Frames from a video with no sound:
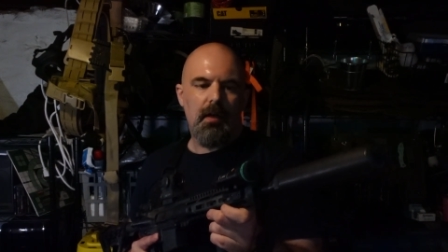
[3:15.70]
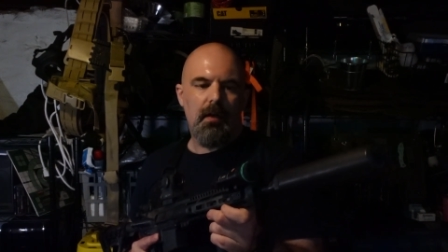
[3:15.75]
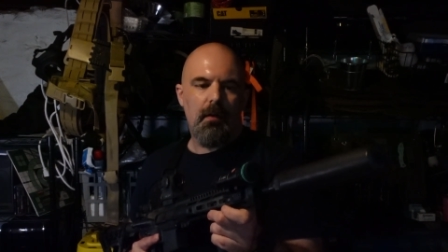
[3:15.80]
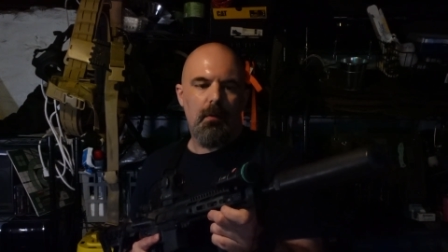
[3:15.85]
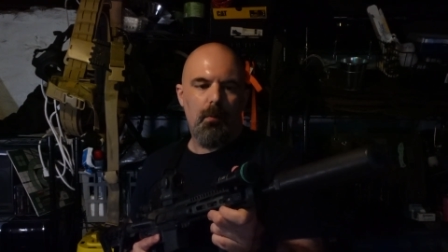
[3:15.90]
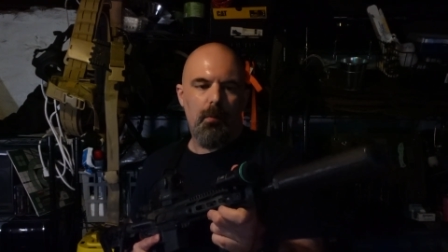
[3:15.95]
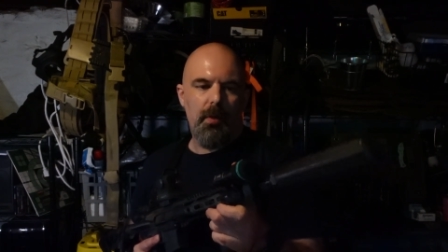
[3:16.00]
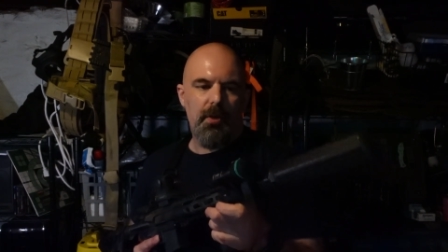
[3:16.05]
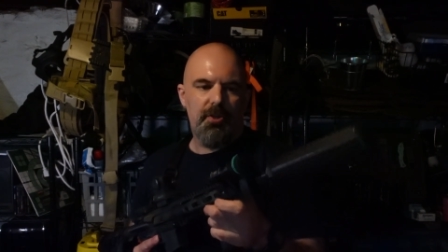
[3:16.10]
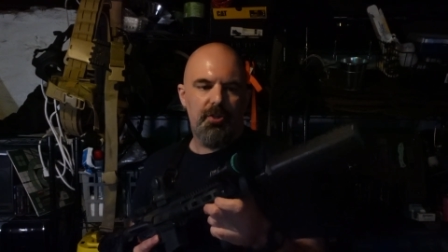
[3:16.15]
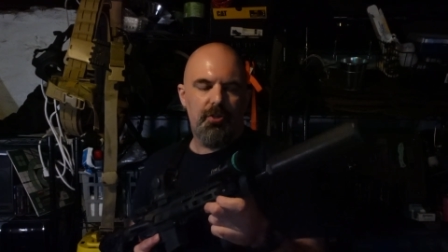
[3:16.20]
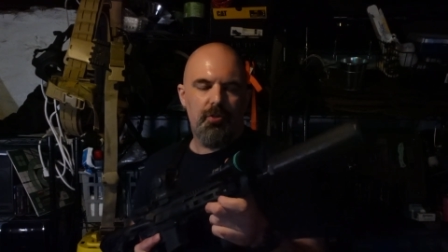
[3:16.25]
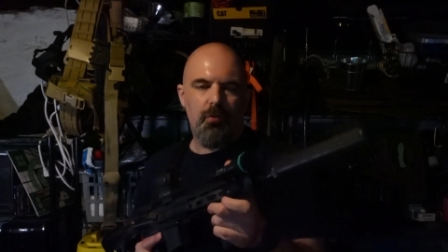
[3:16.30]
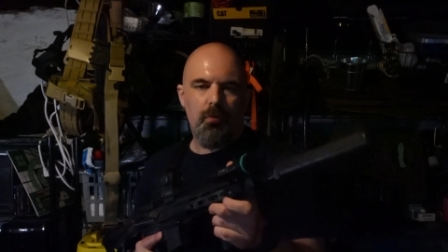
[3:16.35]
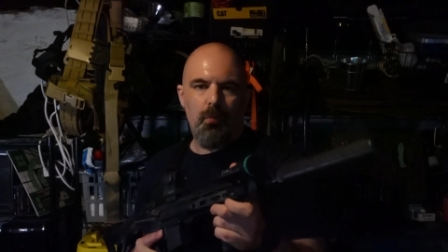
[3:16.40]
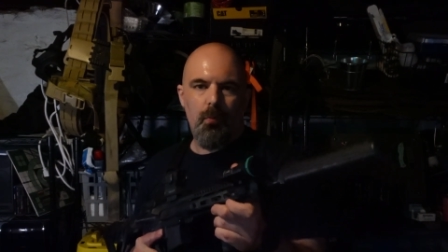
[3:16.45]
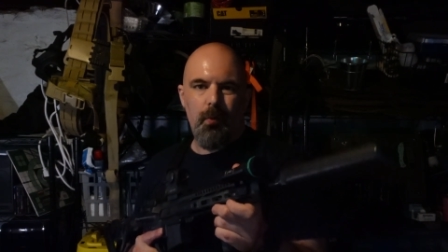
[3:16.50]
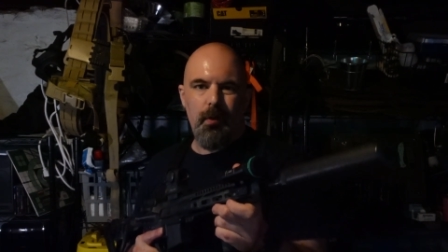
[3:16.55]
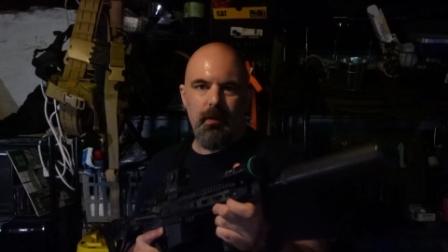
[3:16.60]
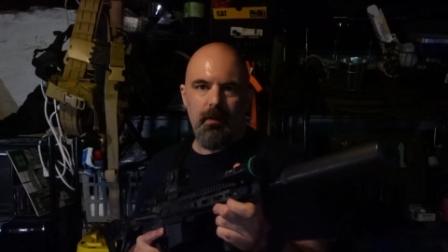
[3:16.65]
which
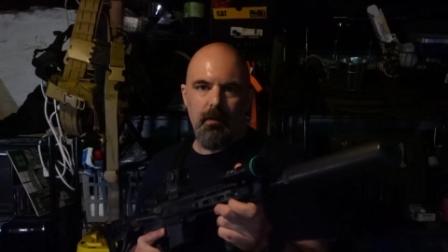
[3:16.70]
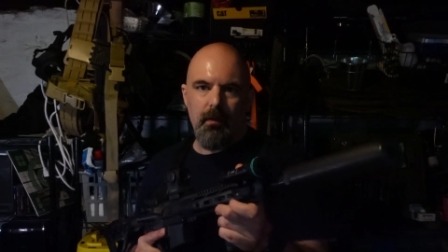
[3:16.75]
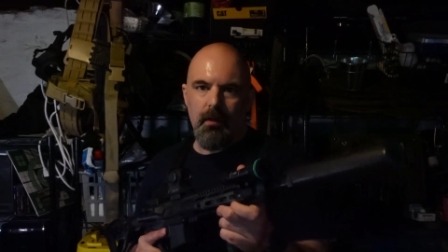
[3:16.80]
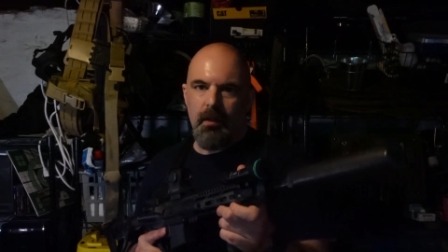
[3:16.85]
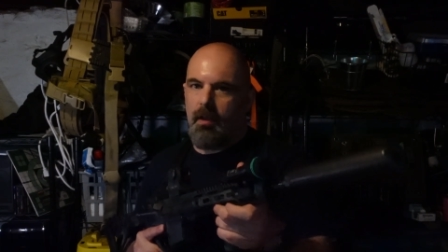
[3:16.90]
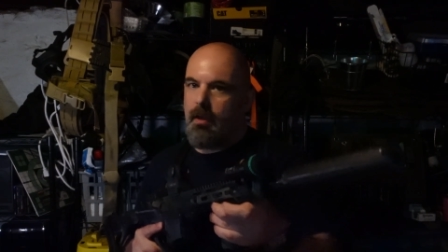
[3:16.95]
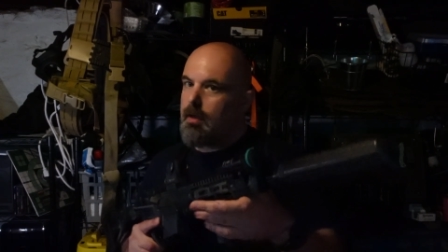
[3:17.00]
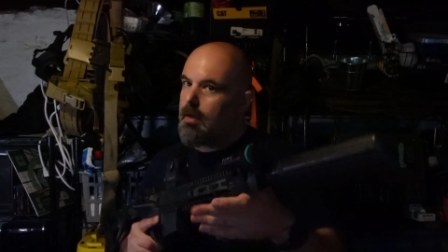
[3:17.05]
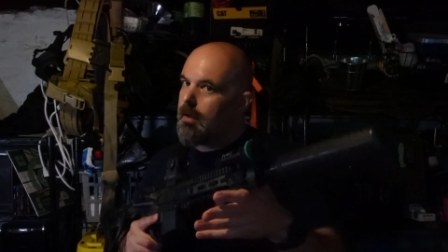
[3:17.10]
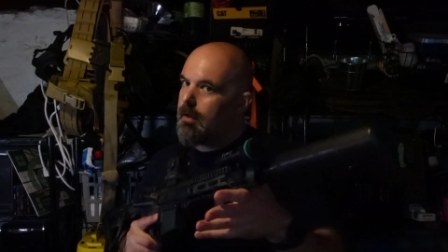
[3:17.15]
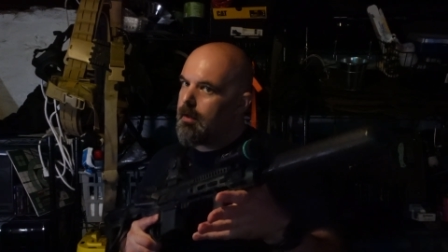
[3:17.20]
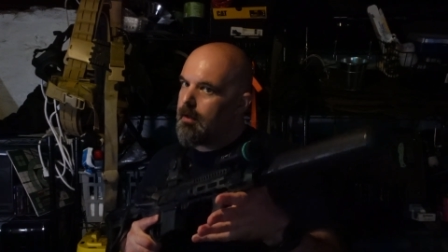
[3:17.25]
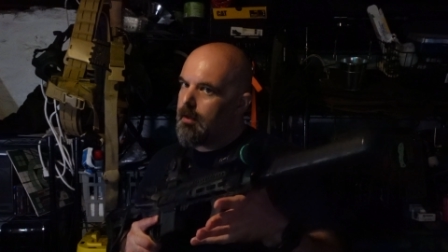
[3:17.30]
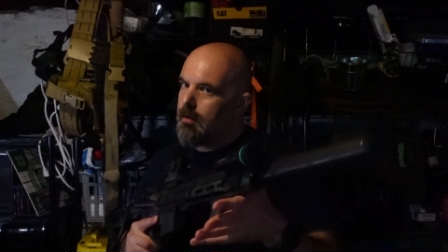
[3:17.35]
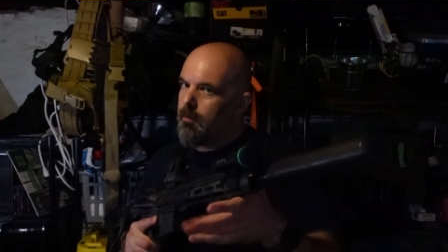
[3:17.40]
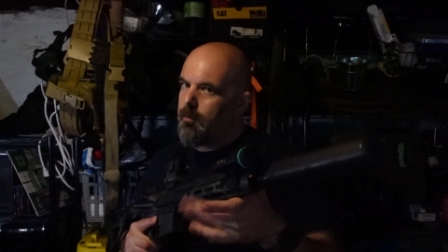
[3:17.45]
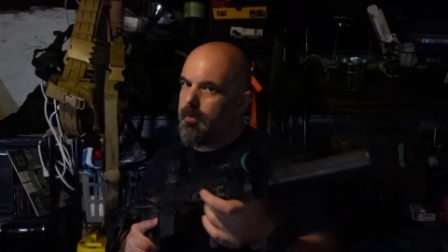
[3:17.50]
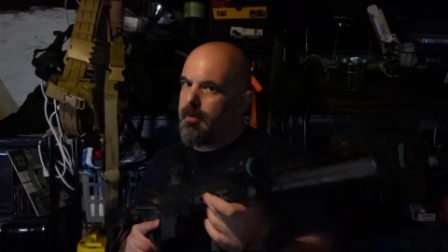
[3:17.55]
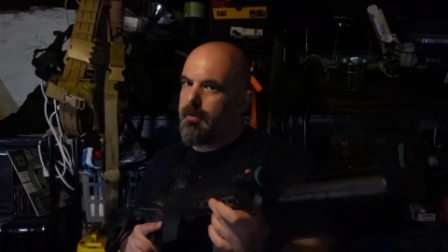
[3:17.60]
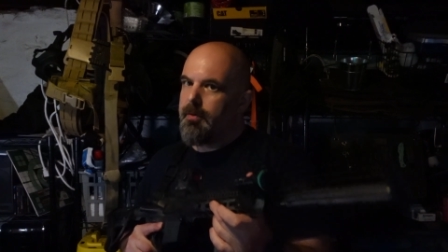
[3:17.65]
will
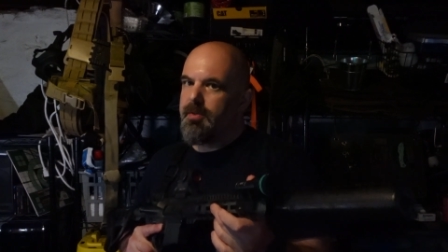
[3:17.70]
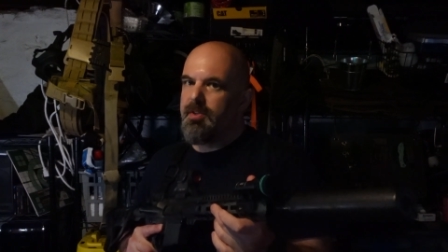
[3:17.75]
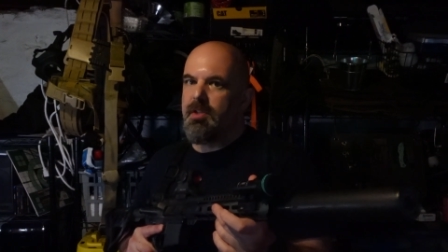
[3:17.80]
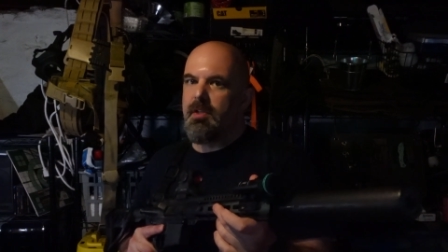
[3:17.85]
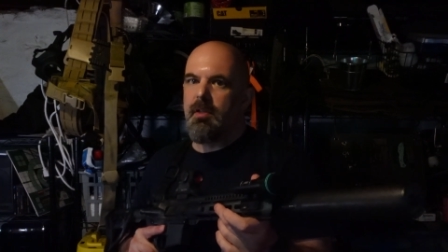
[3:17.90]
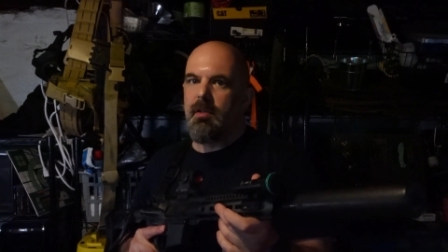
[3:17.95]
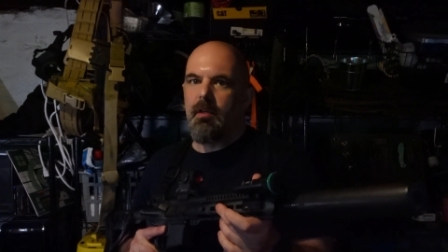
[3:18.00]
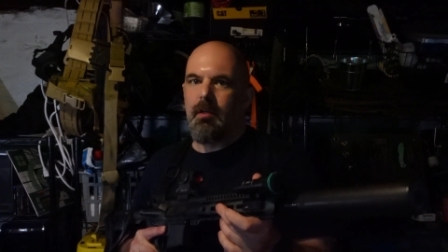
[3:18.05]
reduce